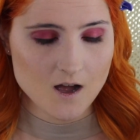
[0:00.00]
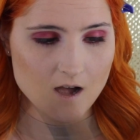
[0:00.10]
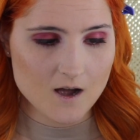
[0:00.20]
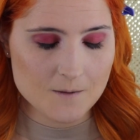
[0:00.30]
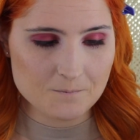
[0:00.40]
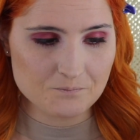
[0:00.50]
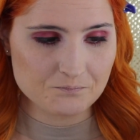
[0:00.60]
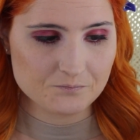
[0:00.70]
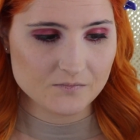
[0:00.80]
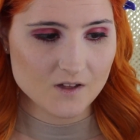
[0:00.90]

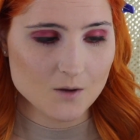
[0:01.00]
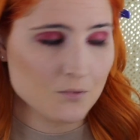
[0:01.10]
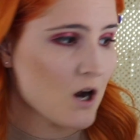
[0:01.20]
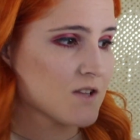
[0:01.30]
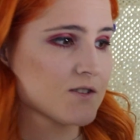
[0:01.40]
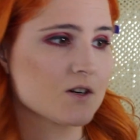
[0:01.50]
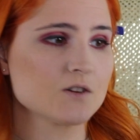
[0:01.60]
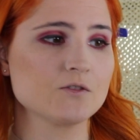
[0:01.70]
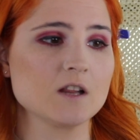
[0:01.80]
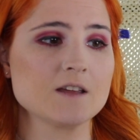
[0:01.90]

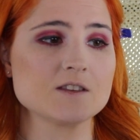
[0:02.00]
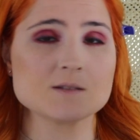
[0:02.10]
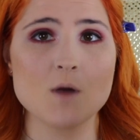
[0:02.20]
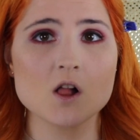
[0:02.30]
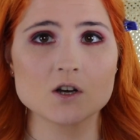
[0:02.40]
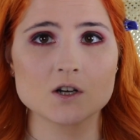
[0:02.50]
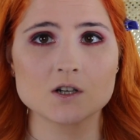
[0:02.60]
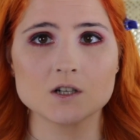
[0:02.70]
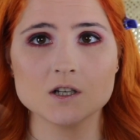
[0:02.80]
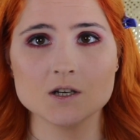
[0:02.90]
bronzer for like the
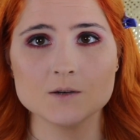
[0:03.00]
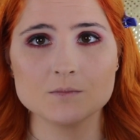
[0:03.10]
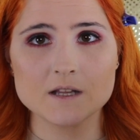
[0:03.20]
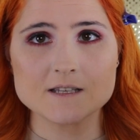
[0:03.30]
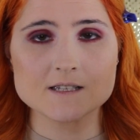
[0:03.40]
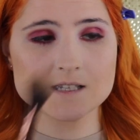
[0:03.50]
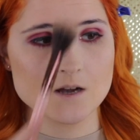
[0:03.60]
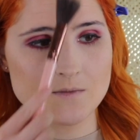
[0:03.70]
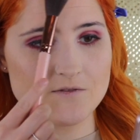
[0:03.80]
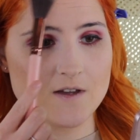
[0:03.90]
smaller places
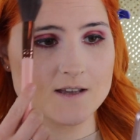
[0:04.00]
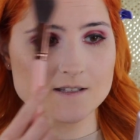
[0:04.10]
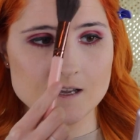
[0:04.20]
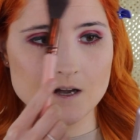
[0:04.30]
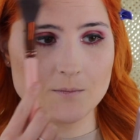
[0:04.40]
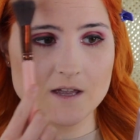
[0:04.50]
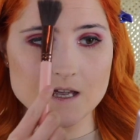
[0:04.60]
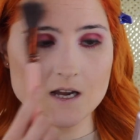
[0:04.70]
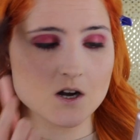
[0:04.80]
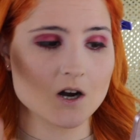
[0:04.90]
on my face, like up
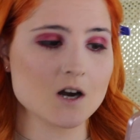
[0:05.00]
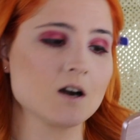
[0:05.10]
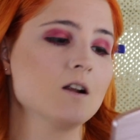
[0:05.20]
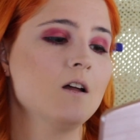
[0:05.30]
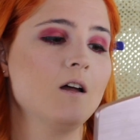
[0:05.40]
here,